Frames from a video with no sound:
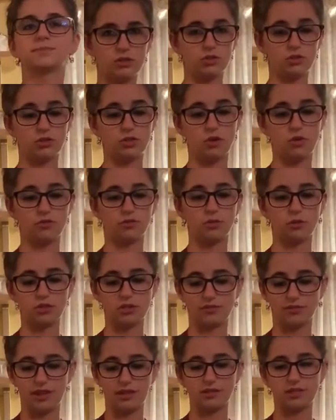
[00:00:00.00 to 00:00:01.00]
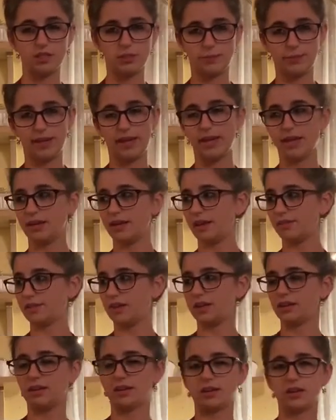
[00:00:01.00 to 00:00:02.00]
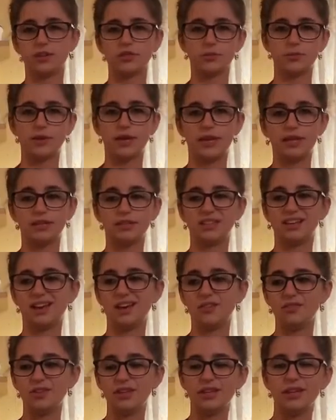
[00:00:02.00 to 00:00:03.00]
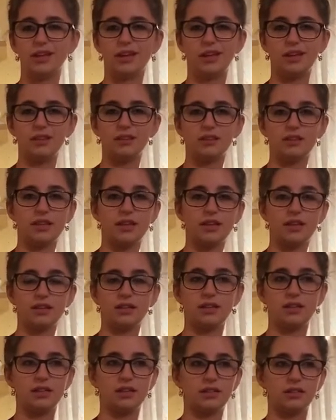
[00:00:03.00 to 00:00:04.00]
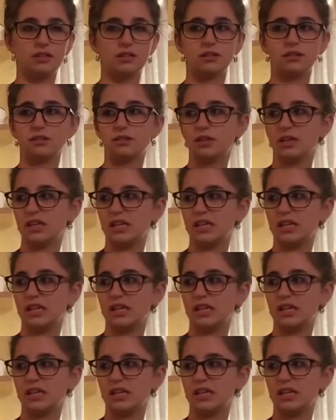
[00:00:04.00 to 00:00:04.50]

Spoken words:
So of course I've got this pan, I've got another pan in the oven, and then in